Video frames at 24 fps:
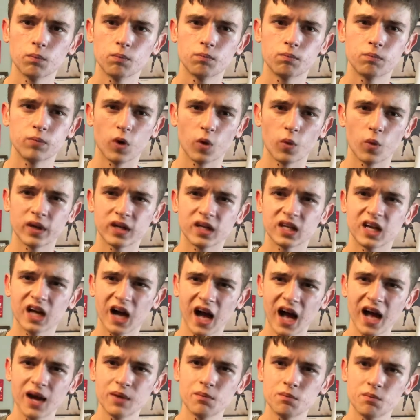But when
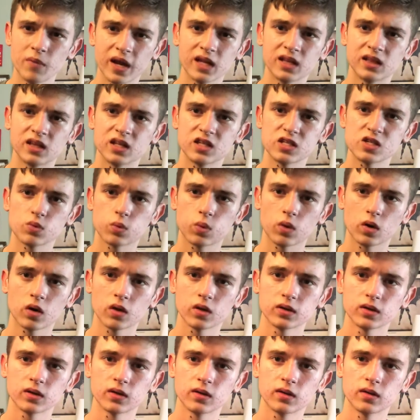God made this world,